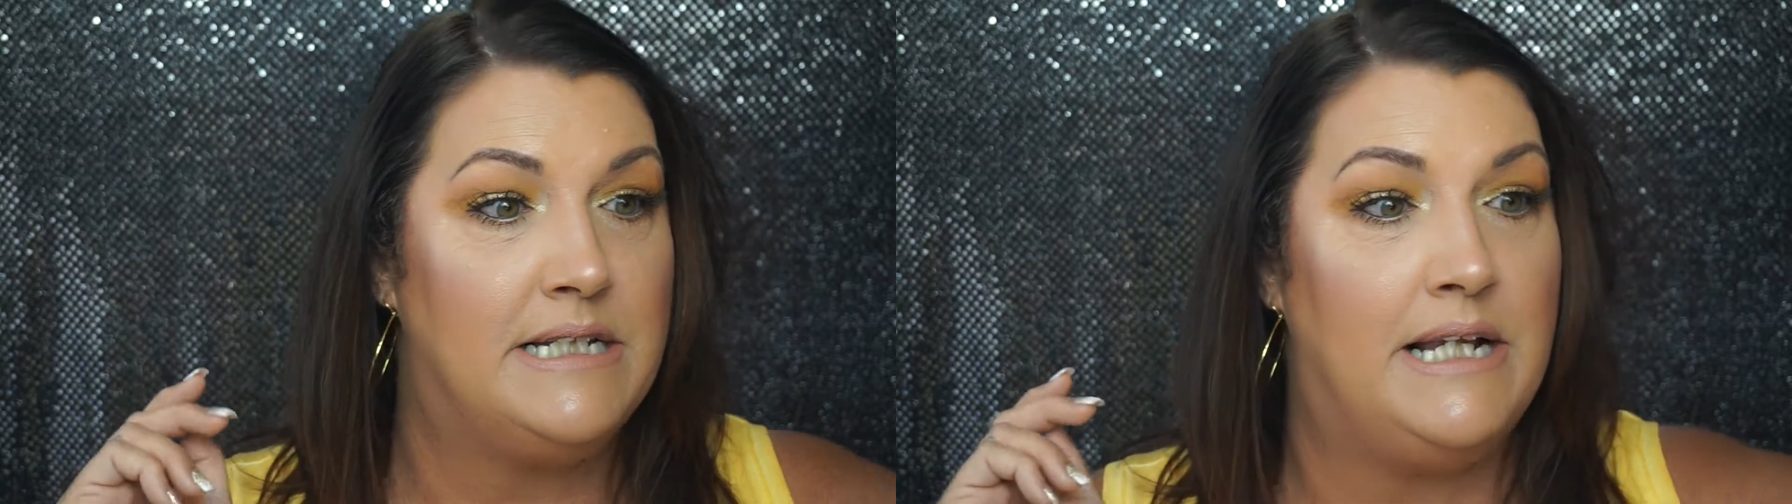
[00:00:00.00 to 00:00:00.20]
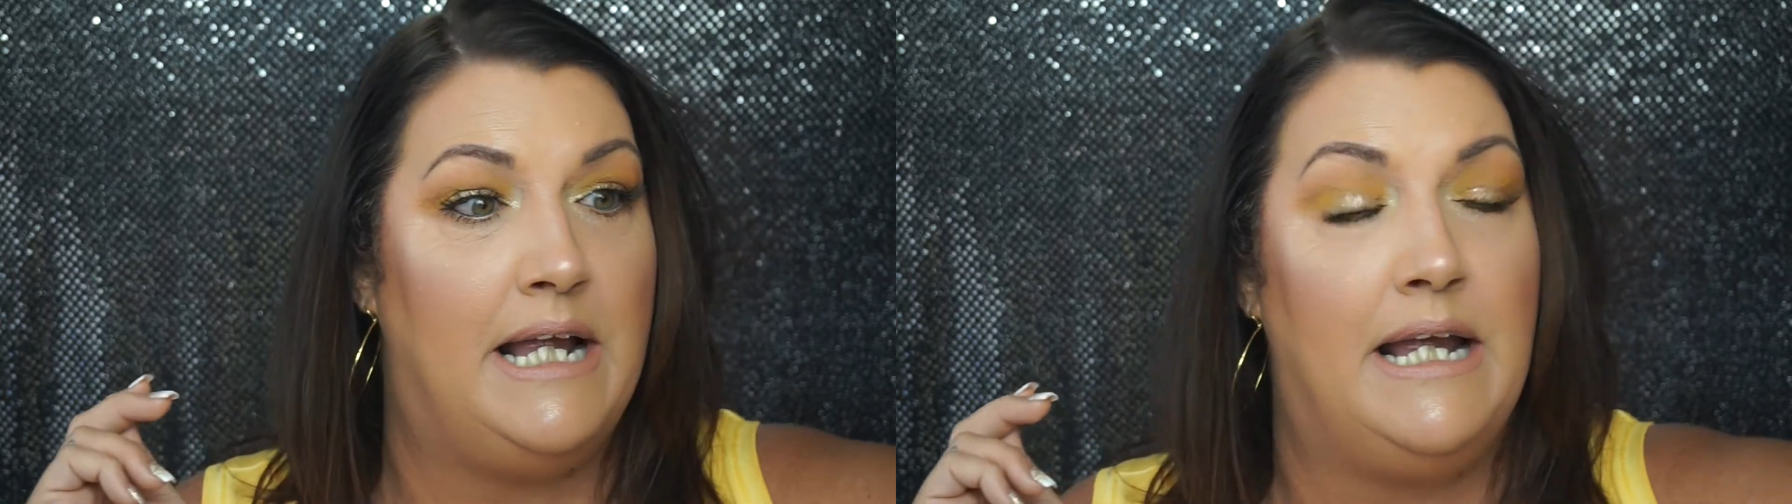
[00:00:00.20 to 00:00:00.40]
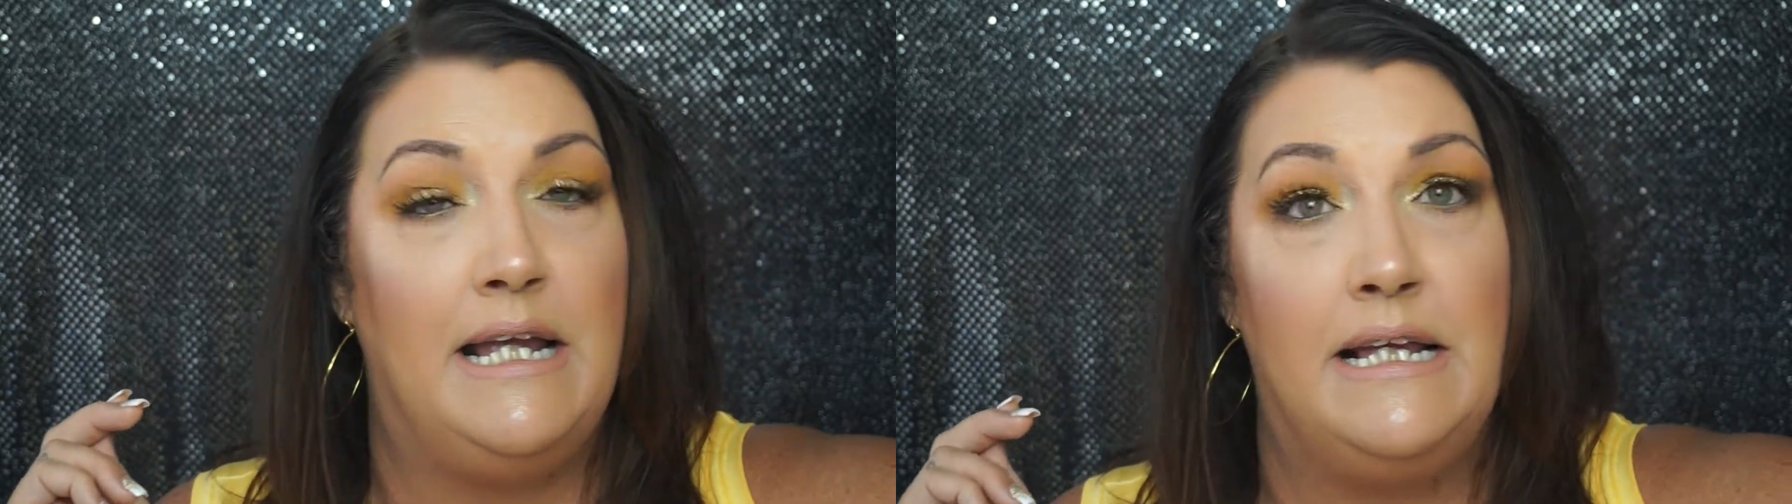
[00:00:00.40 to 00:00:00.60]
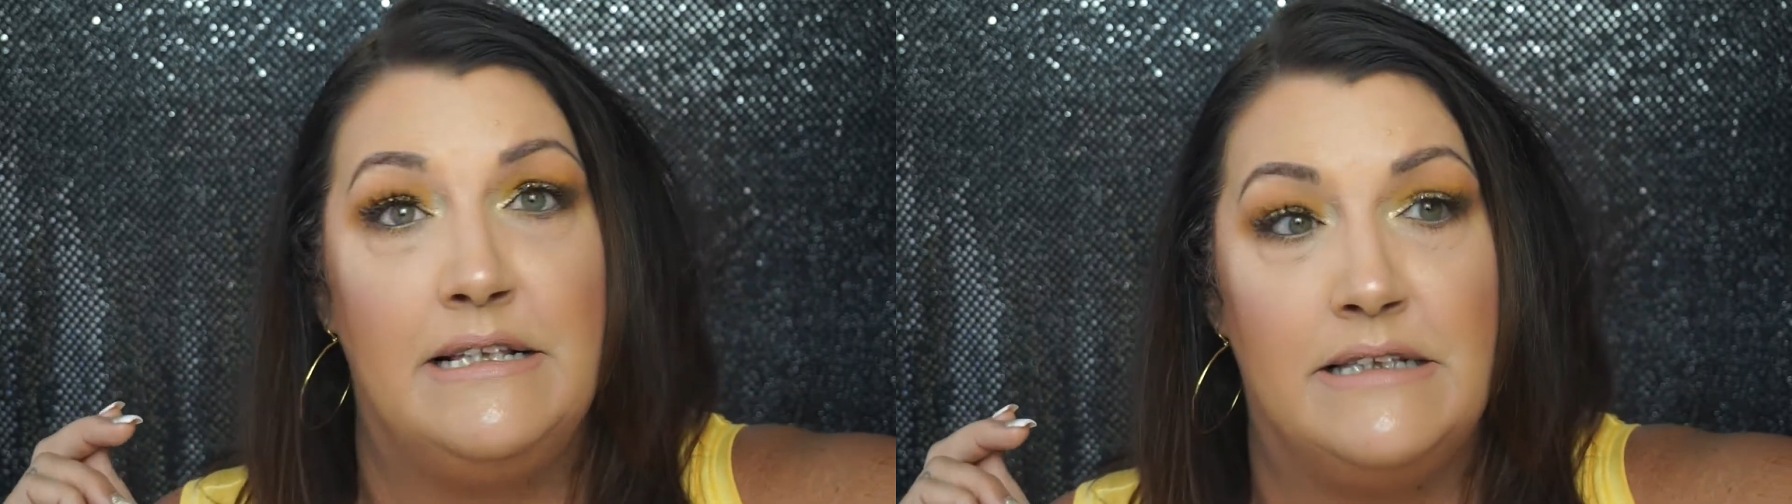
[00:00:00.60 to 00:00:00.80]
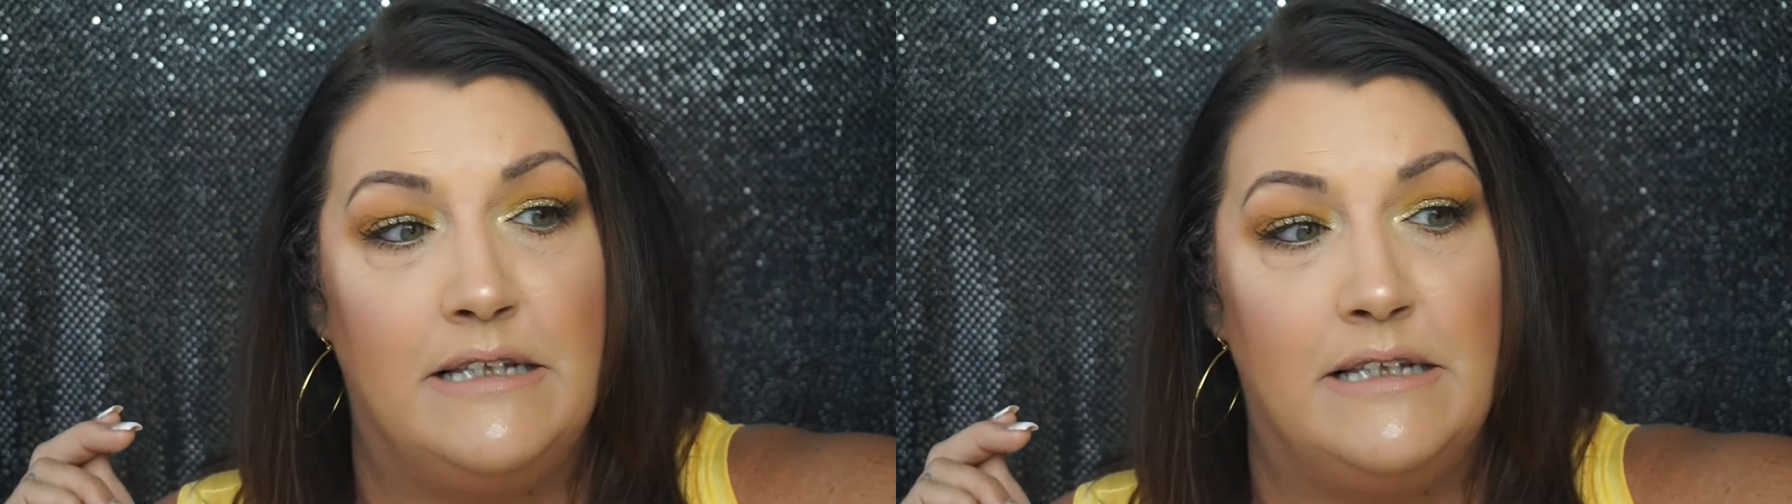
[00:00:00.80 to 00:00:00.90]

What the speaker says: Today's